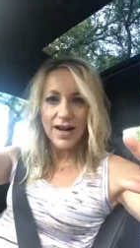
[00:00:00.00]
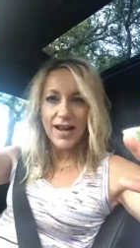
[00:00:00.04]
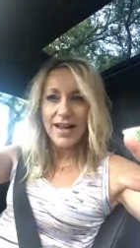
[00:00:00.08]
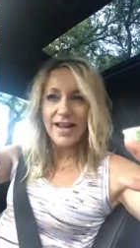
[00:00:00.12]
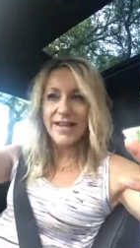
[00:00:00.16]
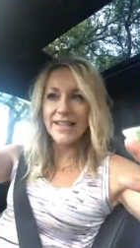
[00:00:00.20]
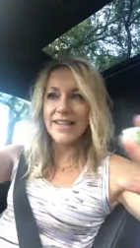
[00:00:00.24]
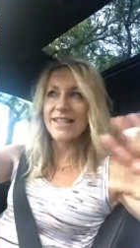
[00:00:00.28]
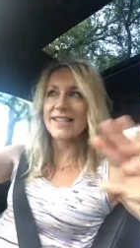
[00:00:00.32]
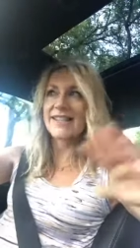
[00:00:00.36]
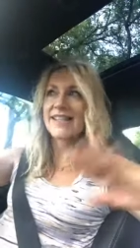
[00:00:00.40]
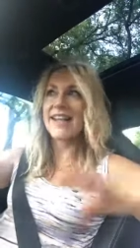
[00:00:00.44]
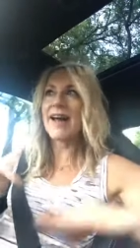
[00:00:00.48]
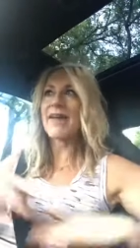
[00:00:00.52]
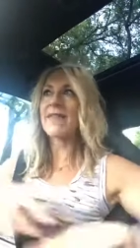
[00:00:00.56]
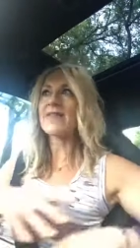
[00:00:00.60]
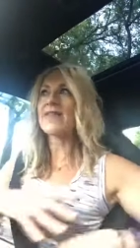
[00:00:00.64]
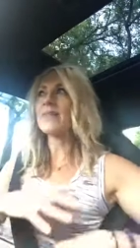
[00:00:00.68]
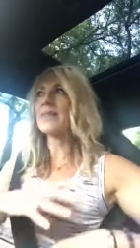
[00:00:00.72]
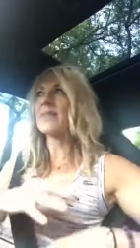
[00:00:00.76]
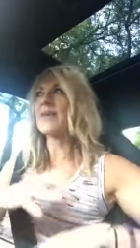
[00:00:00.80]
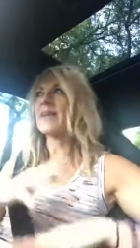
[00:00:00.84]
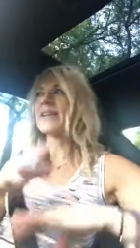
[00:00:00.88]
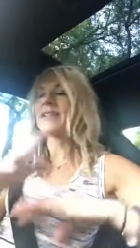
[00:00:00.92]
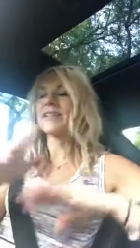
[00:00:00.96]
It doesn't have
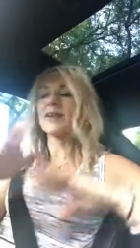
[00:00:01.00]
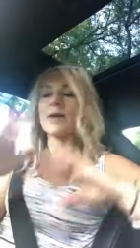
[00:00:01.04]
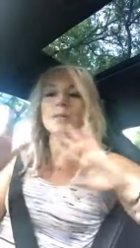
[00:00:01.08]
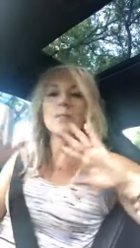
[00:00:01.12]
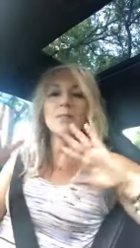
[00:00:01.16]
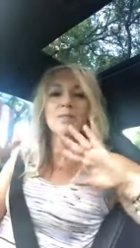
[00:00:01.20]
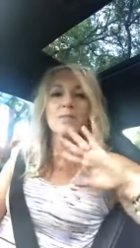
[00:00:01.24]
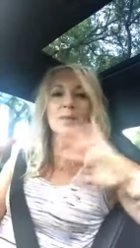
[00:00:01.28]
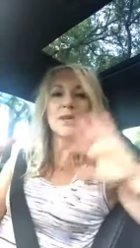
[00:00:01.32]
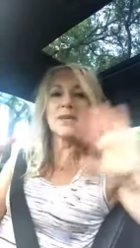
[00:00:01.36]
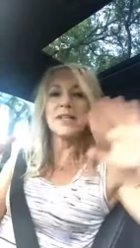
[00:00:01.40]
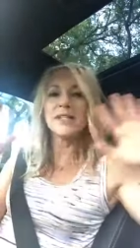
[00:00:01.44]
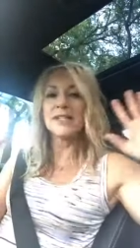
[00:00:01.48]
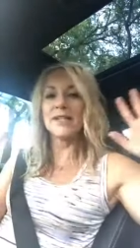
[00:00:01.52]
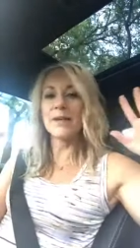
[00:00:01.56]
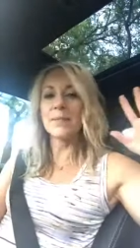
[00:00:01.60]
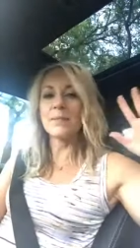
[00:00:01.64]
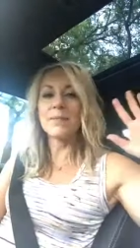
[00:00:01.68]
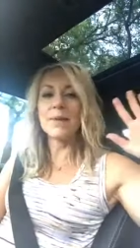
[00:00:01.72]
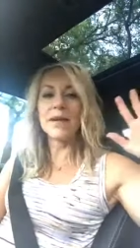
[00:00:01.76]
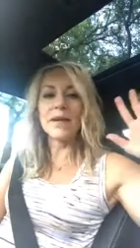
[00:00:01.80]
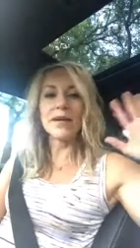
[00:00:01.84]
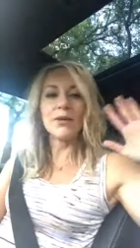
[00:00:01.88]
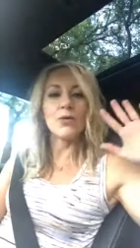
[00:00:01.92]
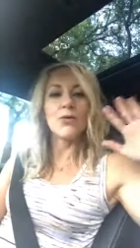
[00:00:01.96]
to big some be some
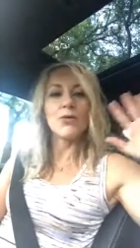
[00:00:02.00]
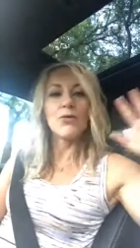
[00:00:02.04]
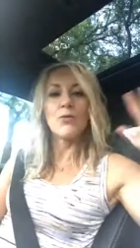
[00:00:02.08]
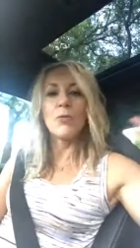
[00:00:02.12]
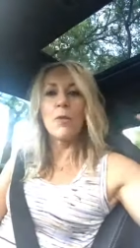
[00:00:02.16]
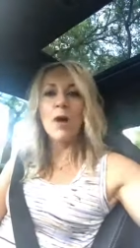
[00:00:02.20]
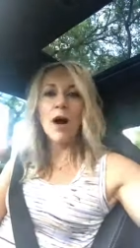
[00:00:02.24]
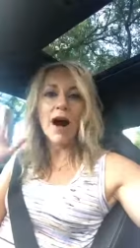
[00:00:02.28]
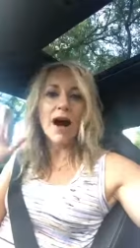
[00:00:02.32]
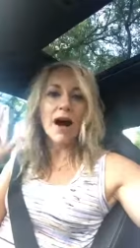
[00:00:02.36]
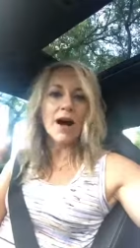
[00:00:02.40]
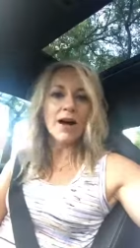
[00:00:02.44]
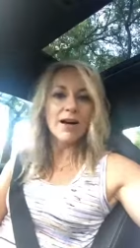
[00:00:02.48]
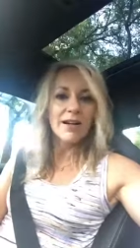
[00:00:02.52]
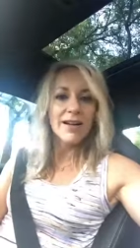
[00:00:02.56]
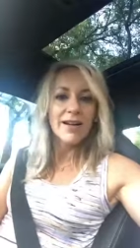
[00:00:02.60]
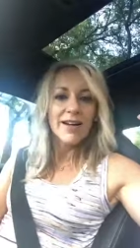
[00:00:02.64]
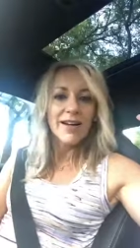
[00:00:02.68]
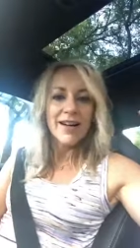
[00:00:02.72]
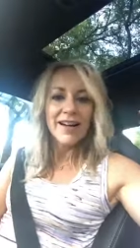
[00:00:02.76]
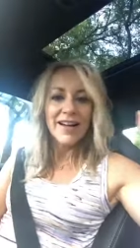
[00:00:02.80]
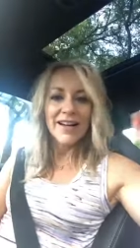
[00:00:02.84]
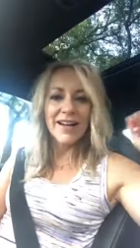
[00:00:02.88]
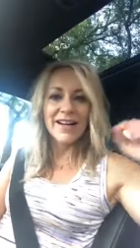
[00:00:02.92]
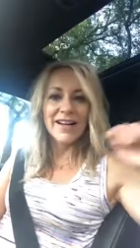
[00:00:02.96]
big hoobah,
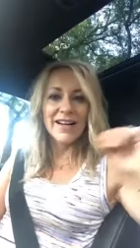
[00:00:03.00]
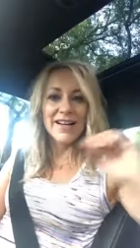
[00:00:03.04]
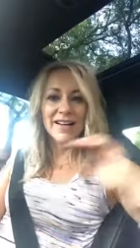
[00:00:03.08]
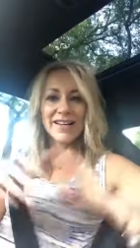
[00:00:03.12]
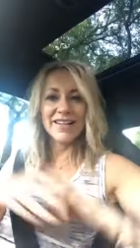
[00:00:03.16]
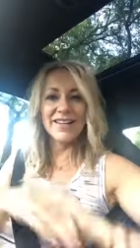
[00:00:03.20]
uh,